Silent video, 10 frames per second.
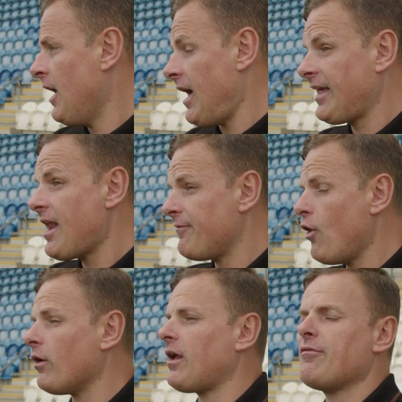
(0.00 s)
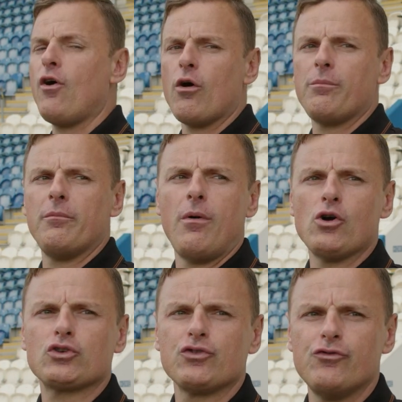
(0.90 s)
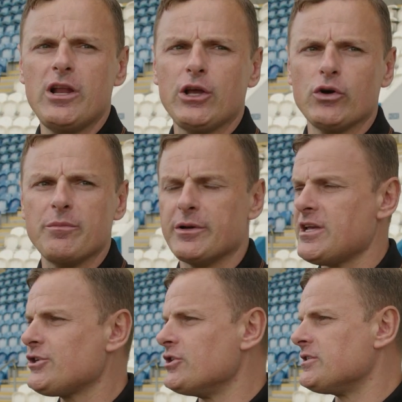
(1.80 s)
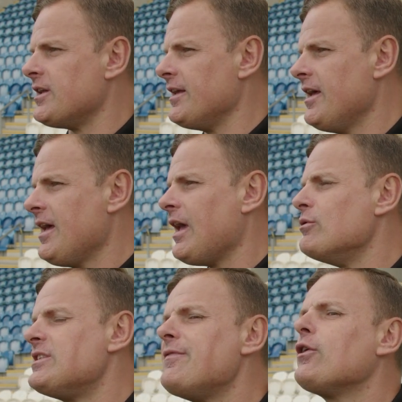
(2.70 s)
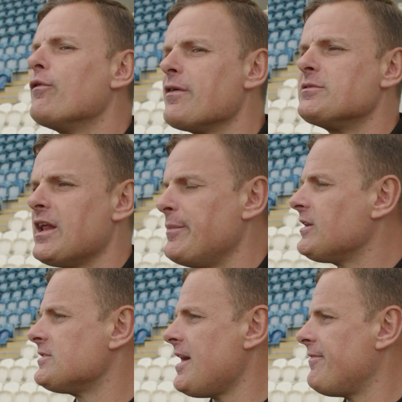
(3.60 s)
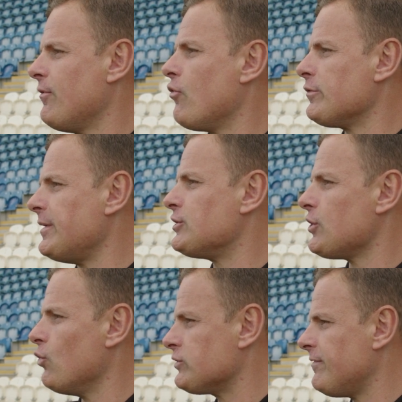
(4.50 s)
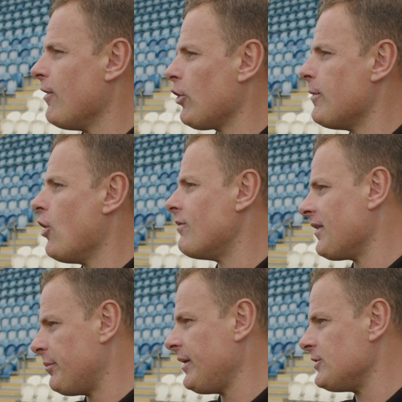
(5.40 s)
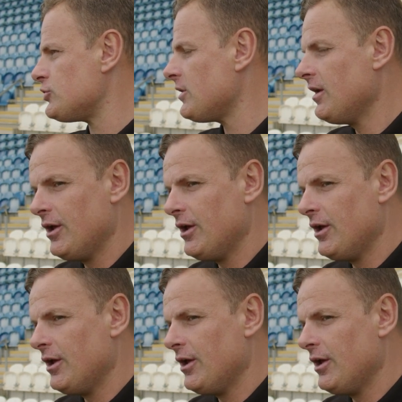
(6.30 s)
Again, I thought Monks was really good in possession today. It was difficult for him today because their four has been told to follow him all around the pitch.